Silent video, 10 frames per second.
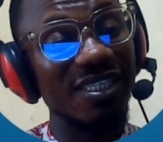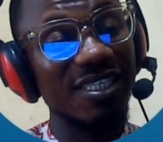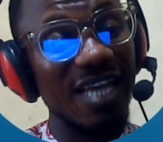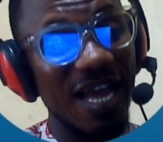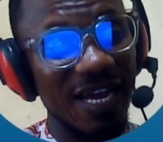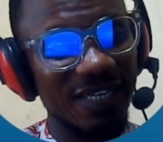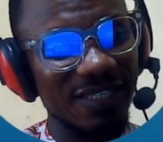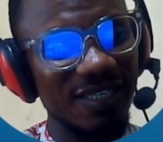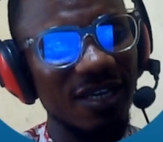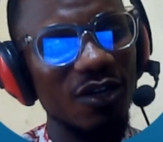
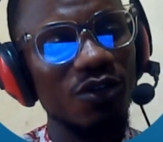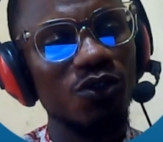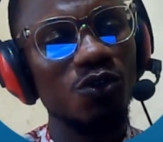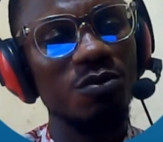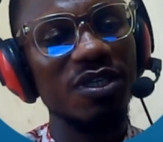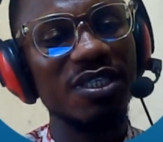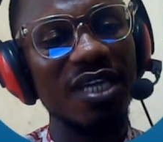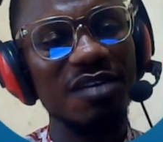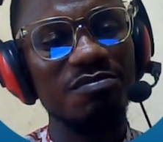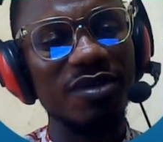tax to be
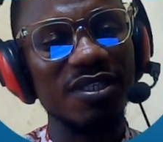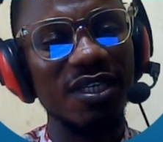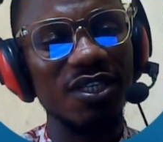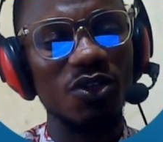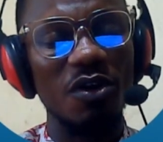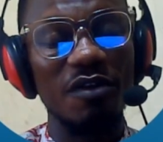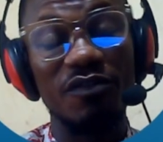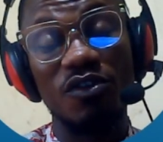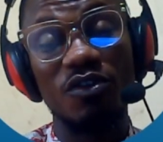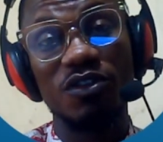10% of
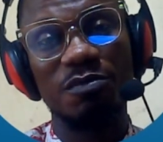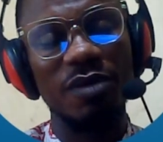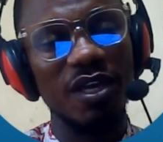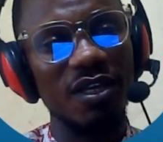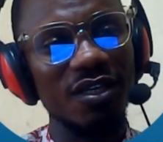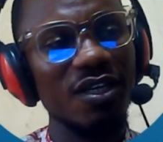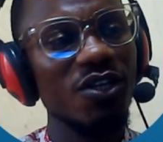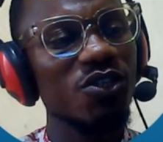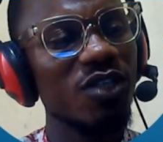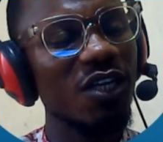gross pay.
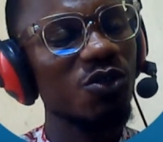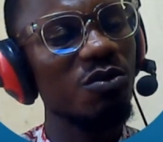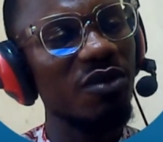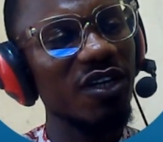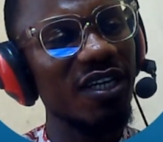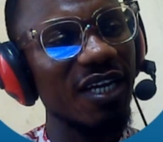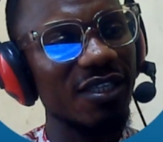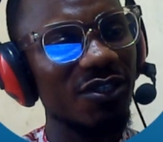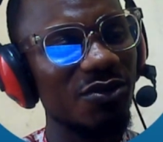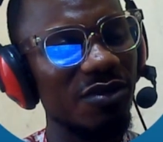So that's what we'll be looking at
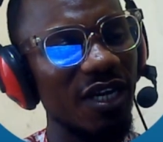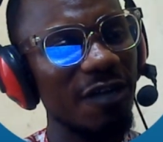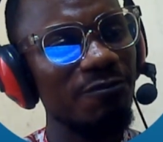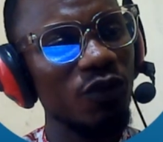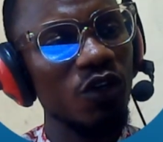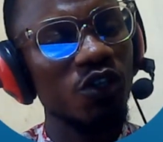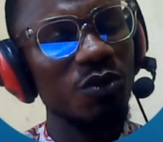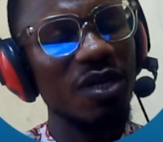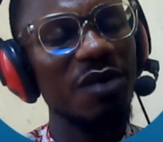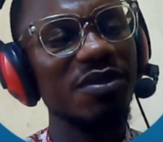today. So
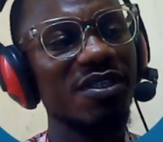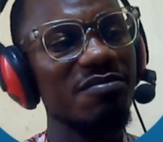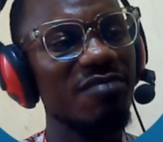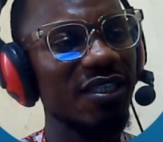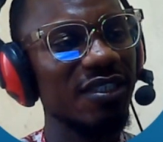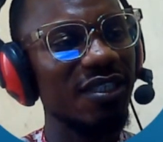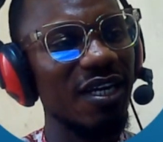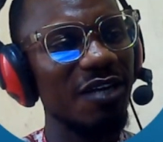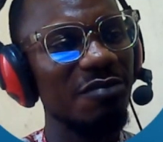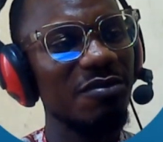without wasting much
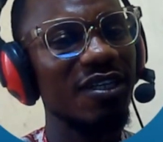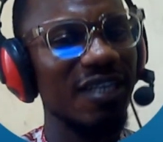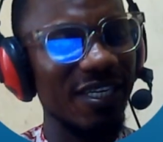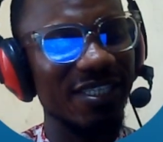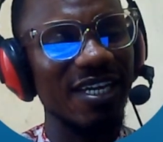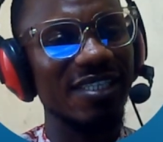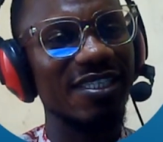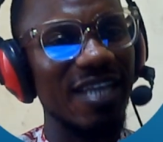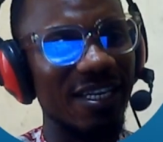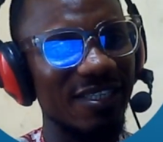time, let's get
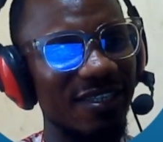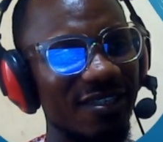started.